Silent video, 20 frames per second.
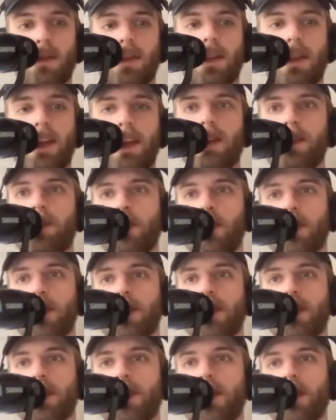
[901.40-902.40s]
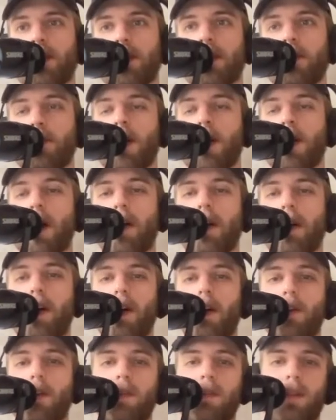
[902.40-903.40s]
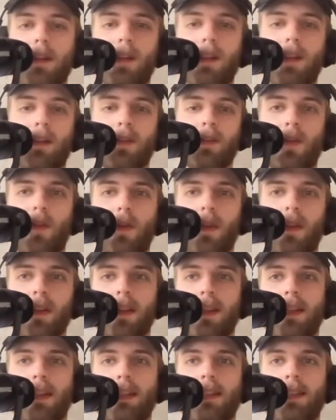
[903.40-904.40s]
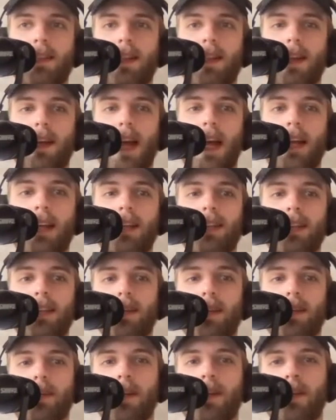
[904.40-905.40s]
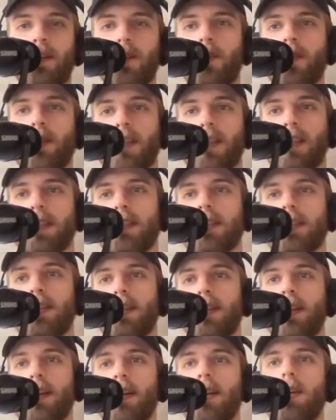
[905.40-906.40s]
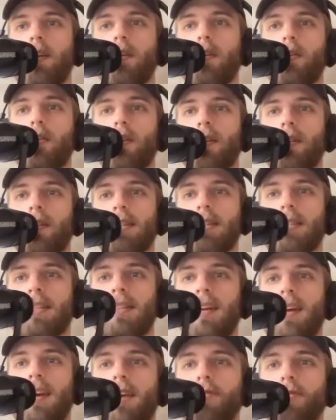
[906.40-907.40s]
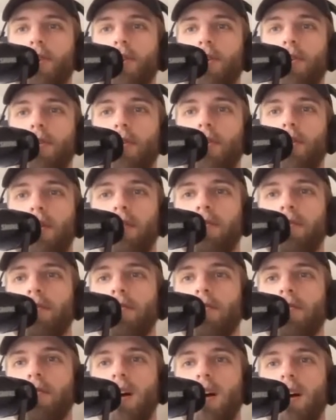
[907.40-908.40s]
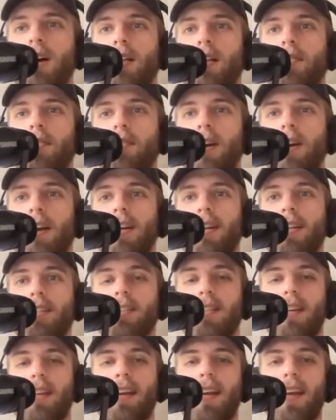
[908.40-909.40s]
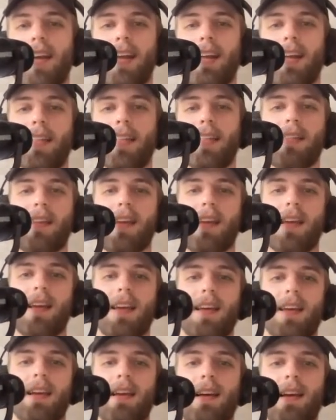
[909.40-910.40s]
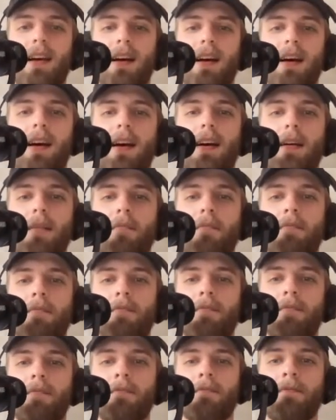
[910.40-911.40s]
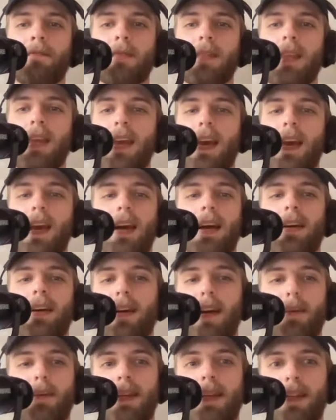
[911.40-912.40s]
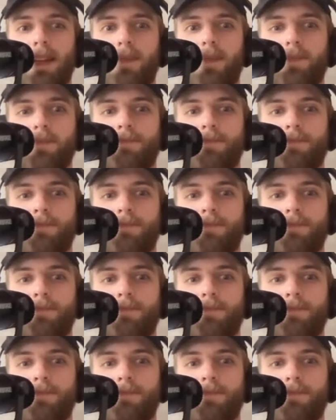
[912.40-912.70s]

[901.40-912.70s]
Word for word: league, which starts tomorrow. Recording this, not, I, I didn't say we're recording this today. Recording this in the afternoon of uh, Friday, July eighth. Um, yeah, I mean,